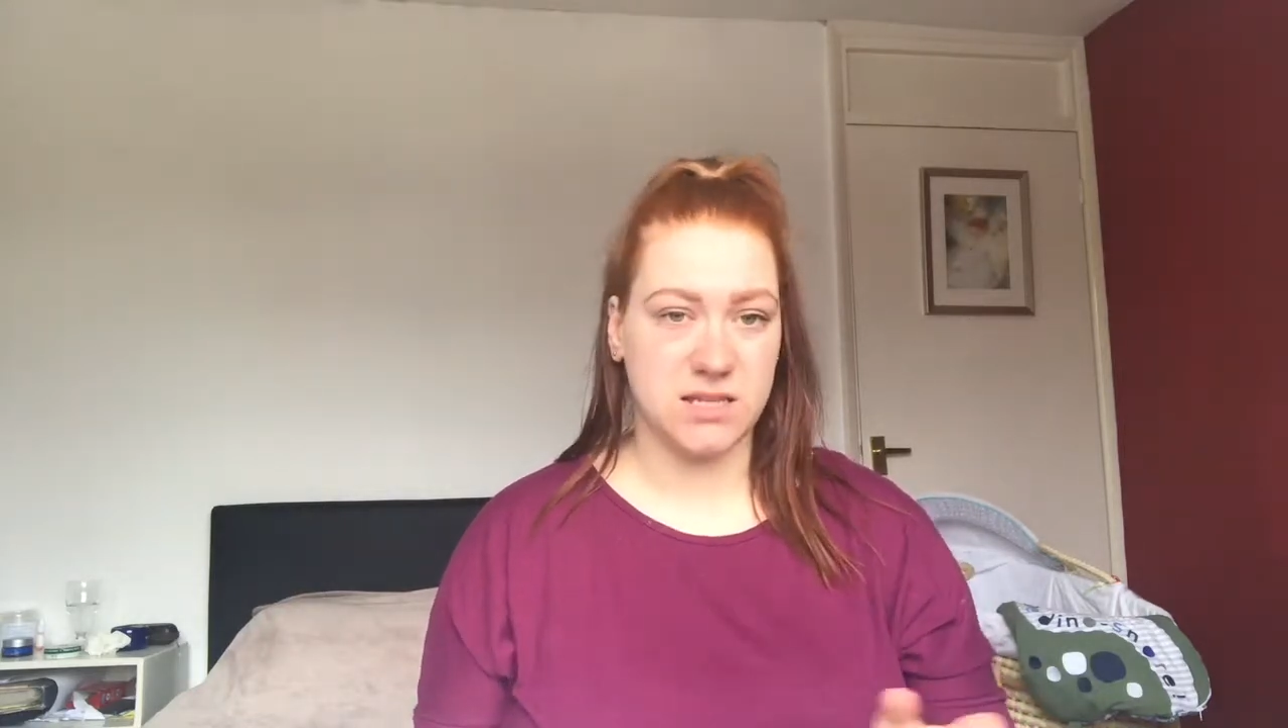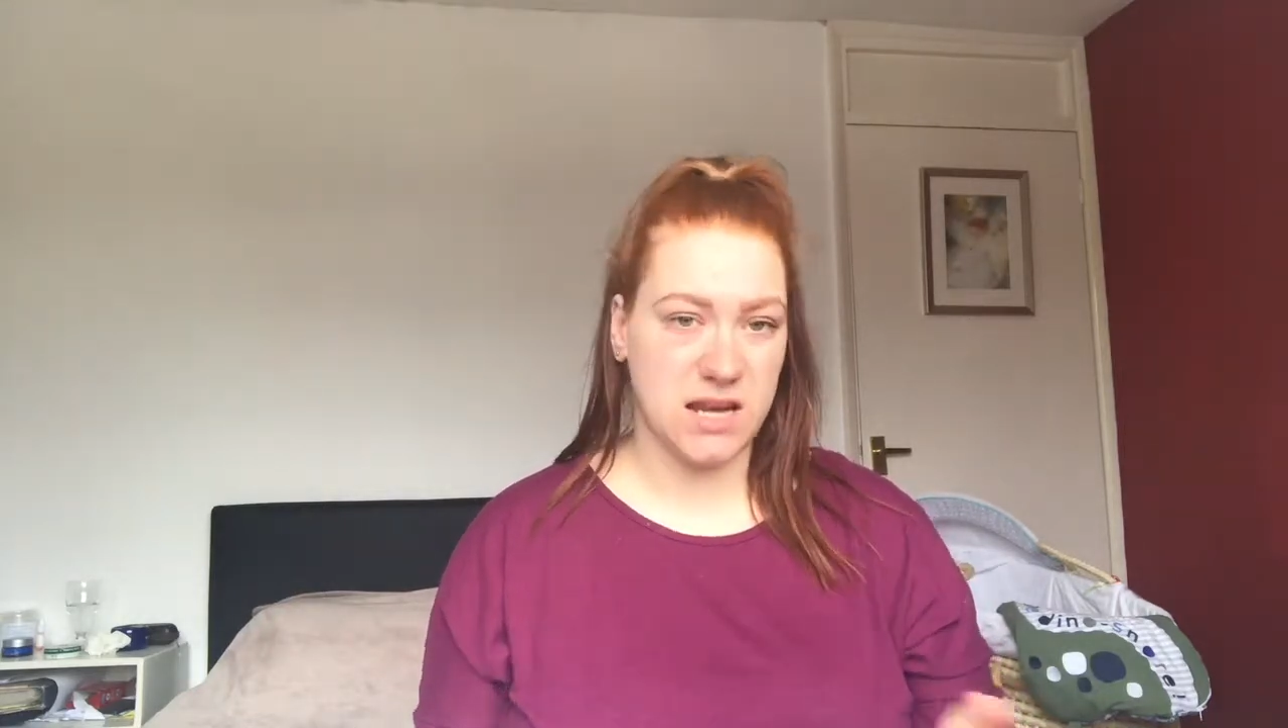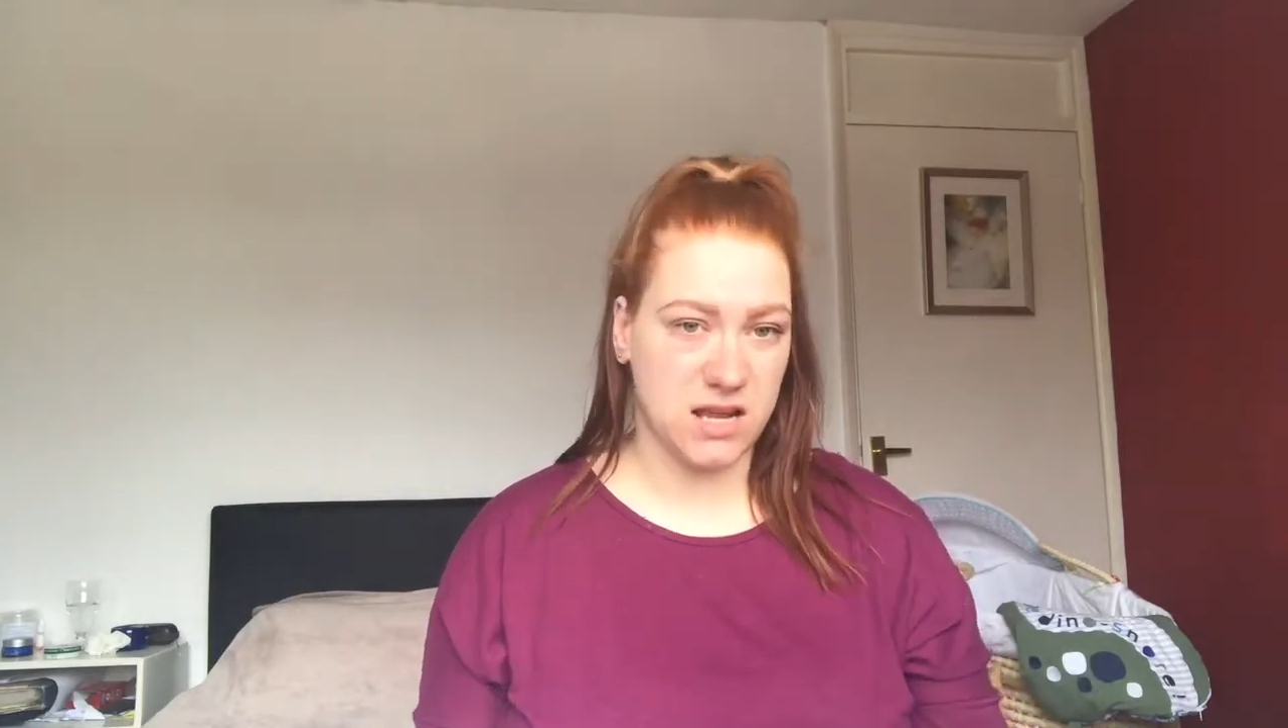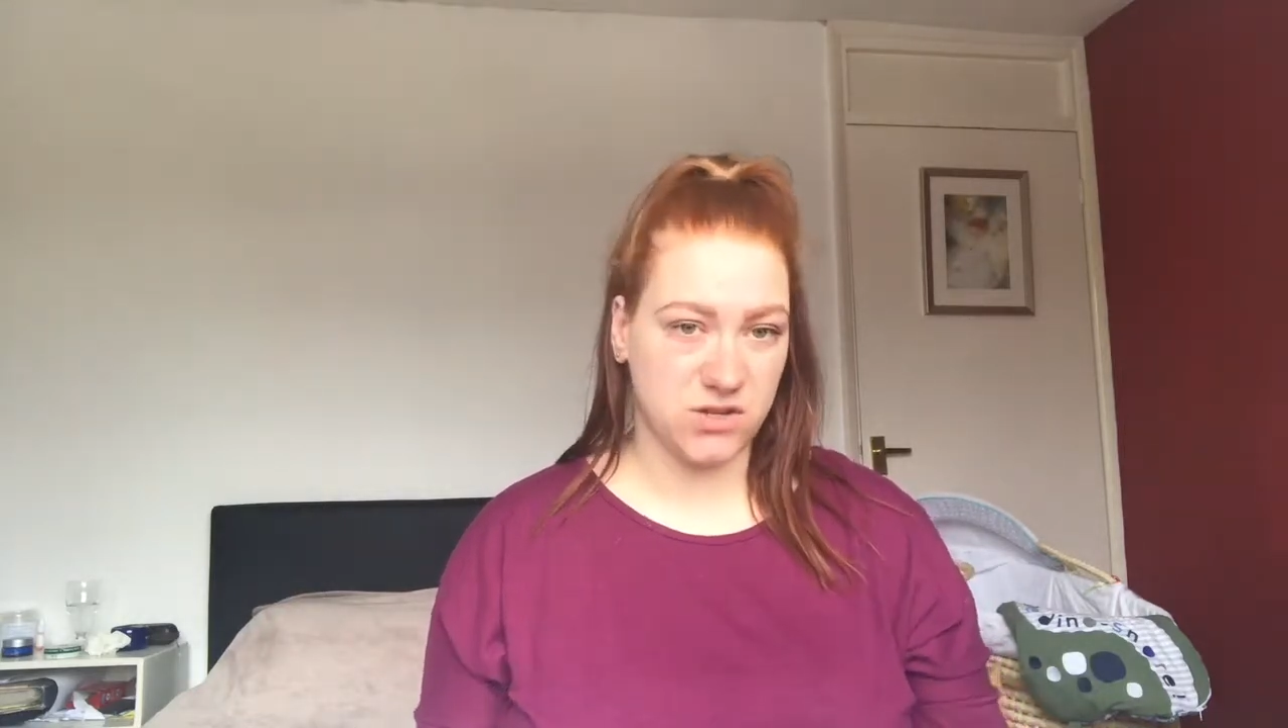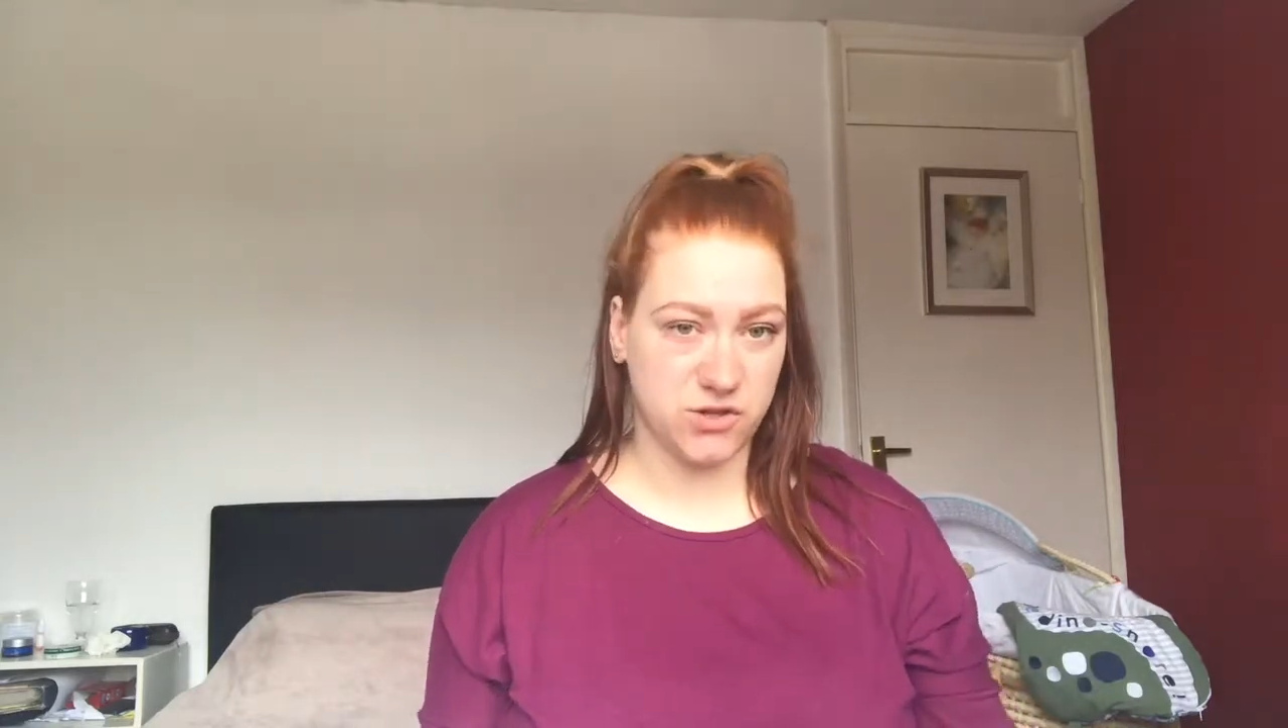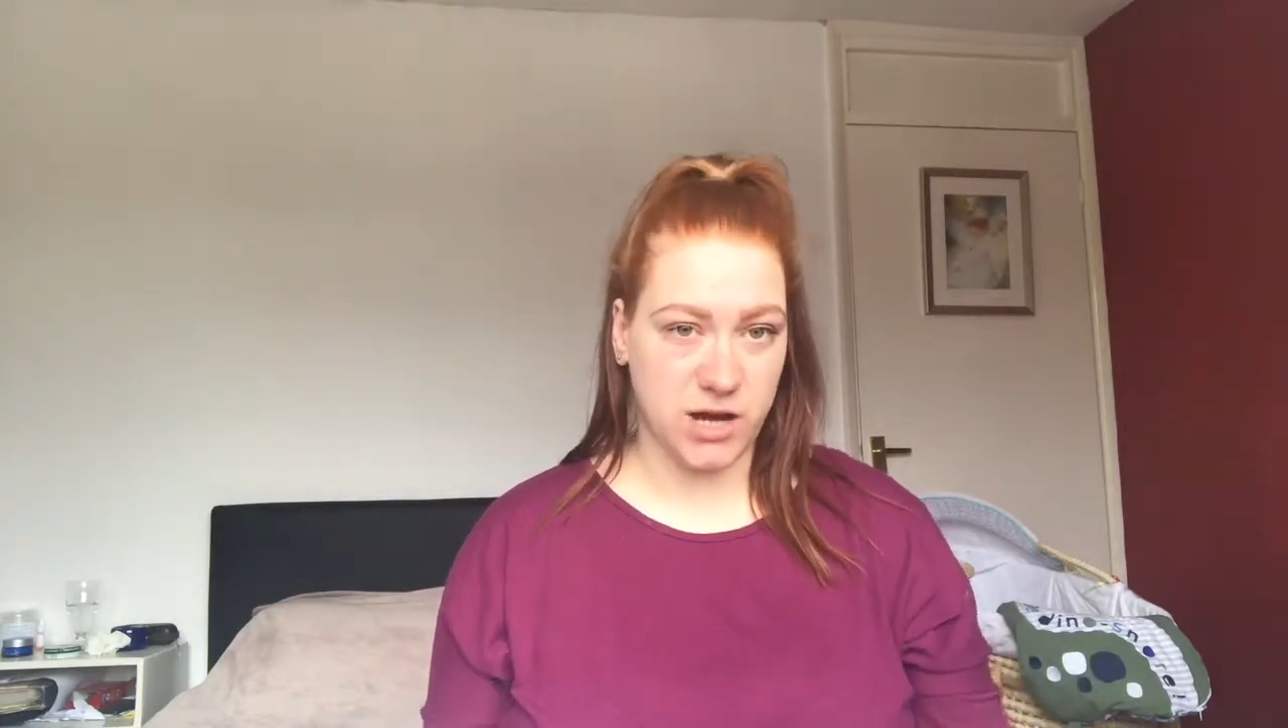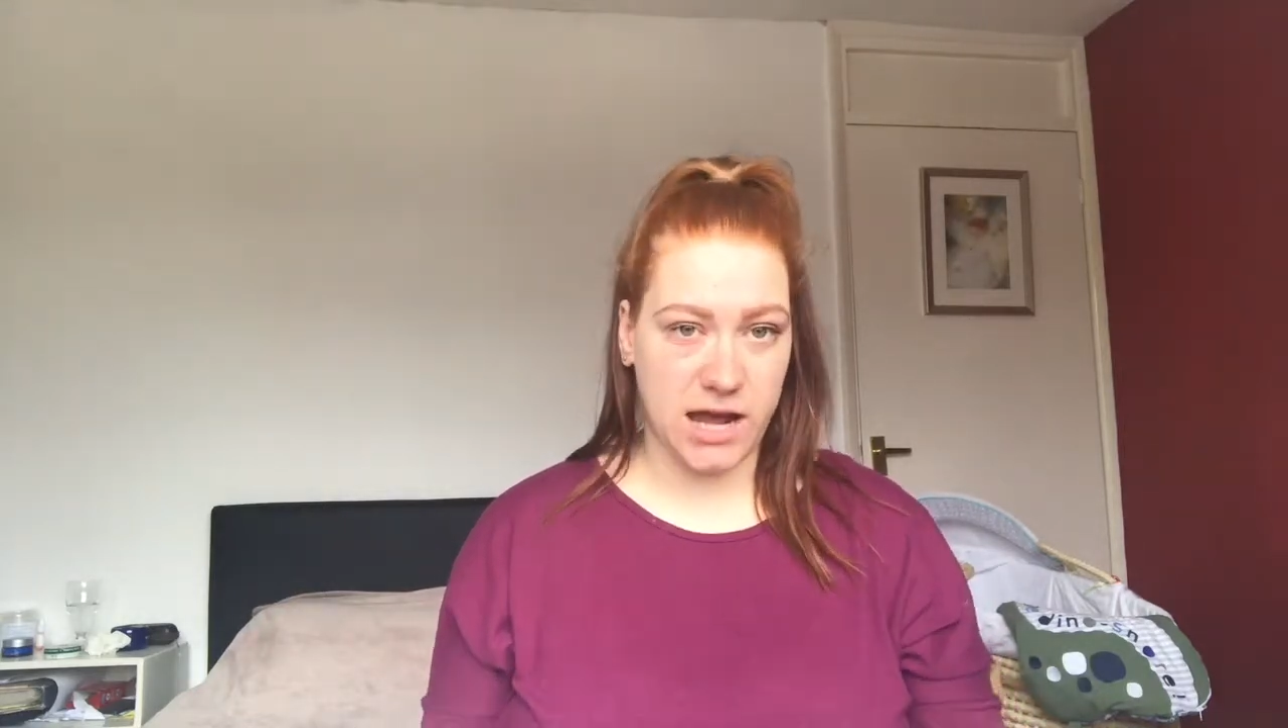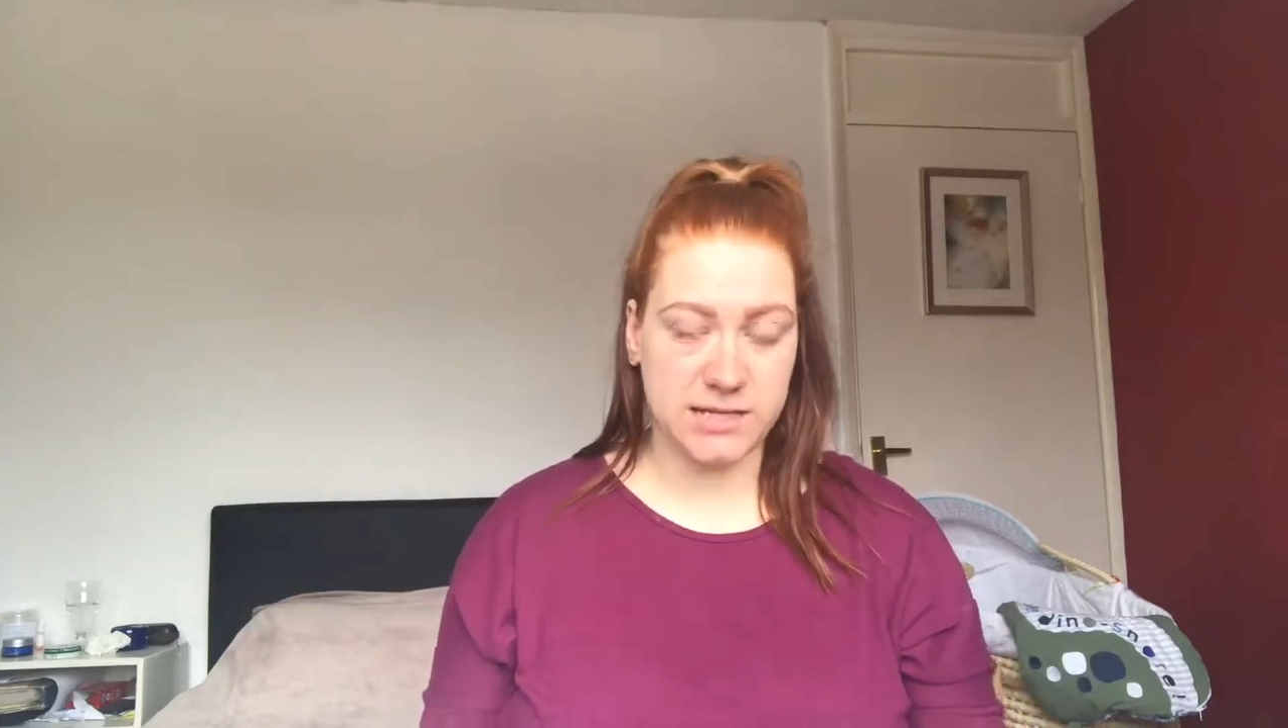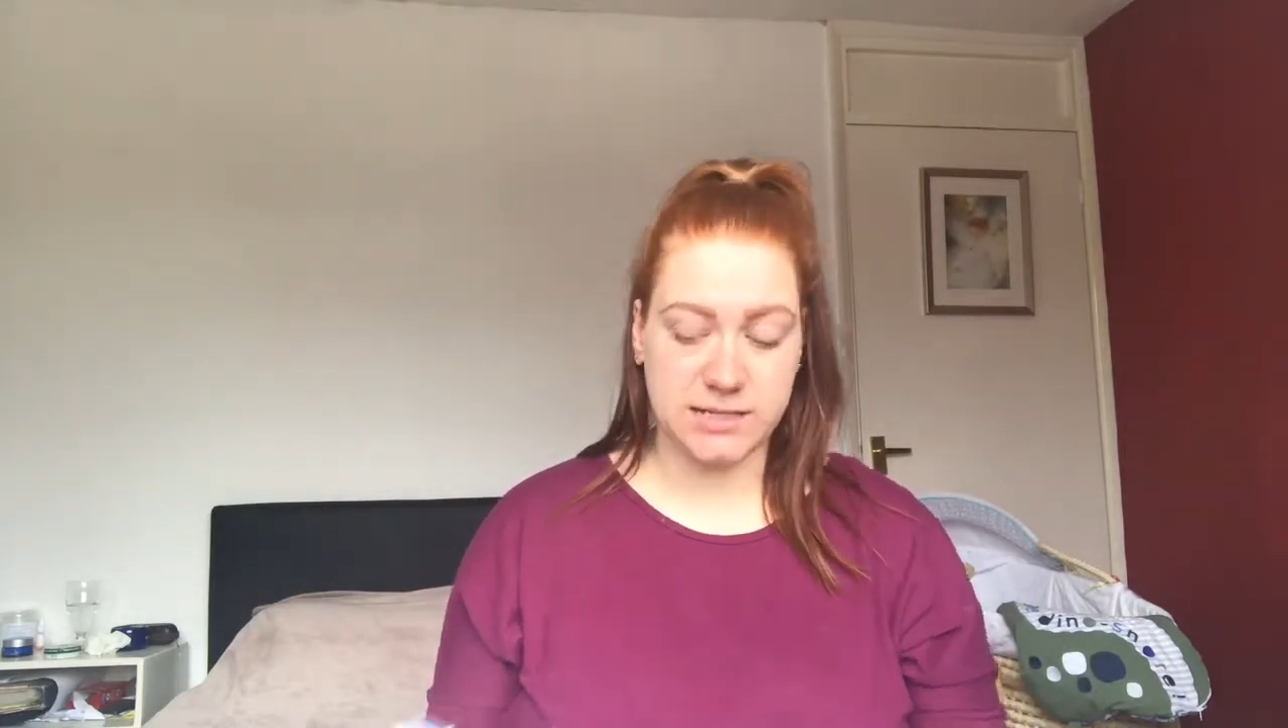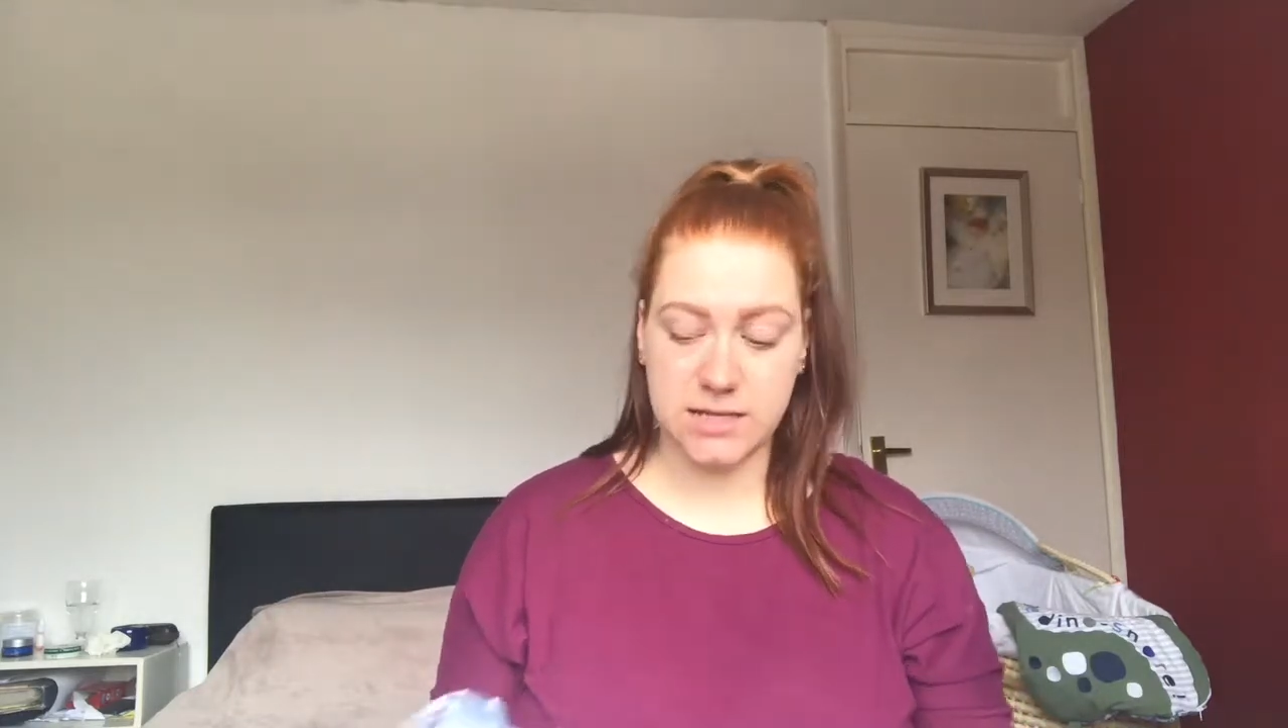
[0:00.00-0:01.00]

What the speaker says: and an extra dress.